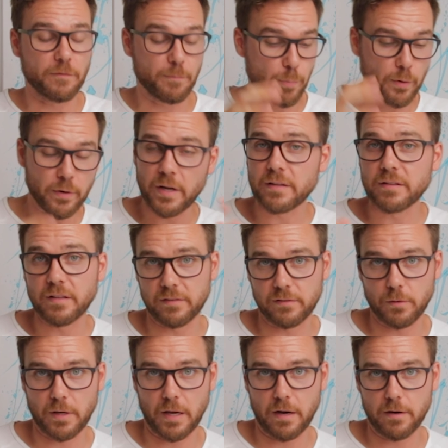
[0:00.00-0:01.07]
of putting this
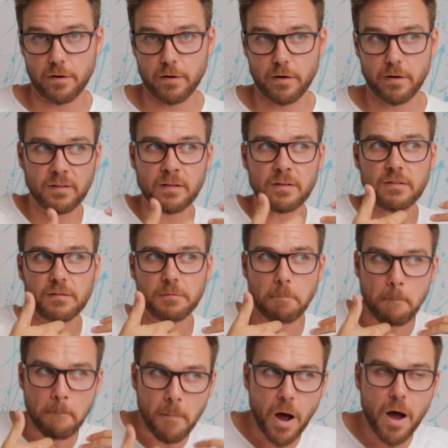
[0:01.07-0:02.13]
together. Since
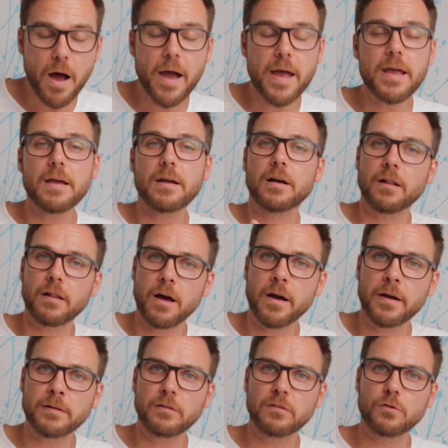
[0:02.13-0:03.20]
my
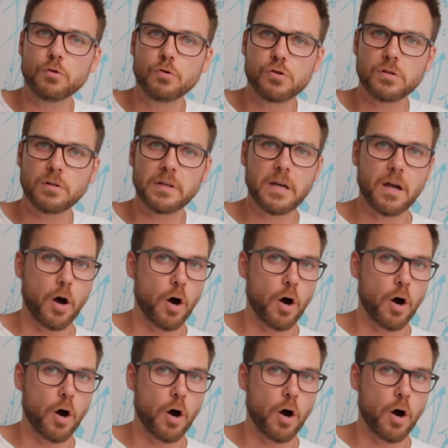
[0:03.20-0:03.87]
clients usually